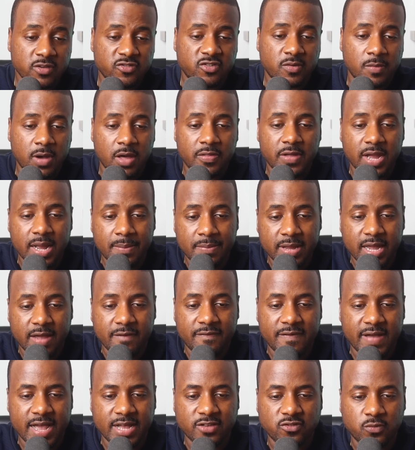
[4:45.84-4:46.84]
Some other
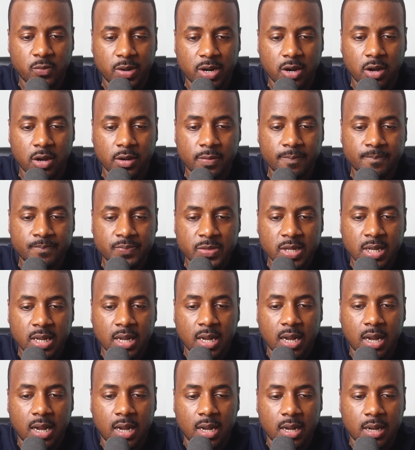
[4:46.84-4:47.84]
NBA fans went
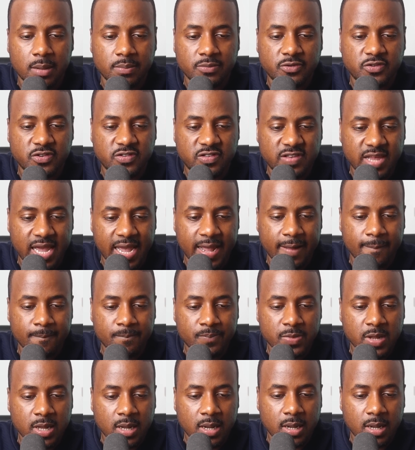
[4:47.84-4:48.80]
on to say,